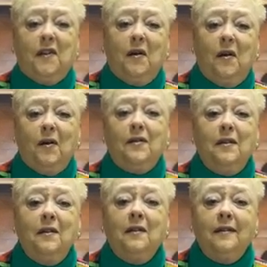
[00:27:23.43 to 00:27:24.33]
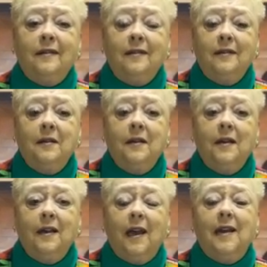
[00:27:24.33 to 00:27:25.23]
the earth.
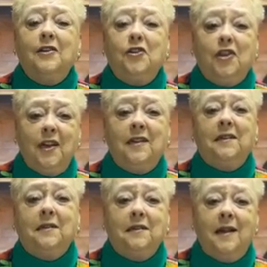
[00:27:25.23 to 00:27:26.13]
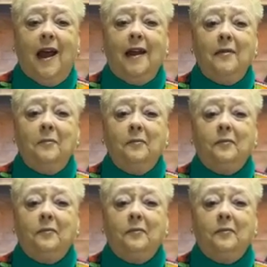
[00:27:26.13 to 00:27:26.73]
In Jesus' name.